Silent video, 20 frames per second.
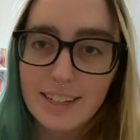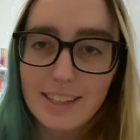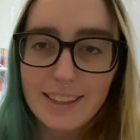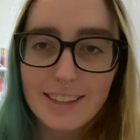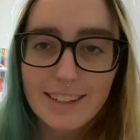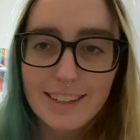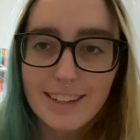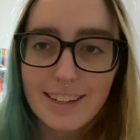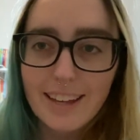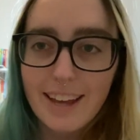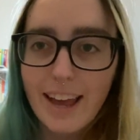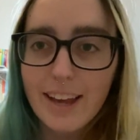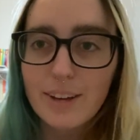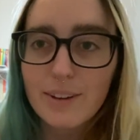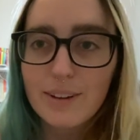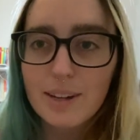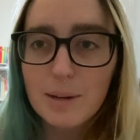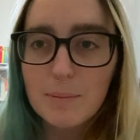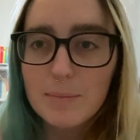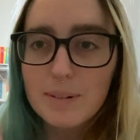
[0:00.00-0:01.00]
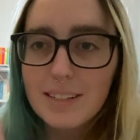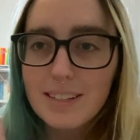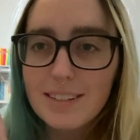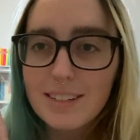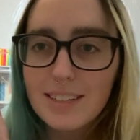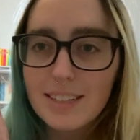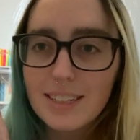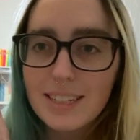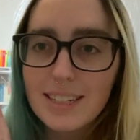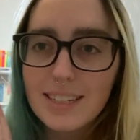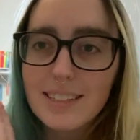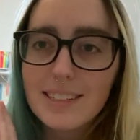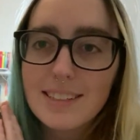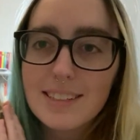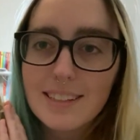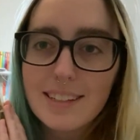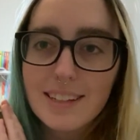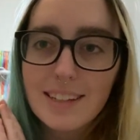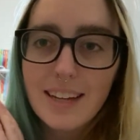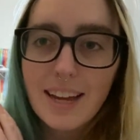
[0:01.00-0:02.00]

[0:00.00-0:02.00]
the Echo Company series.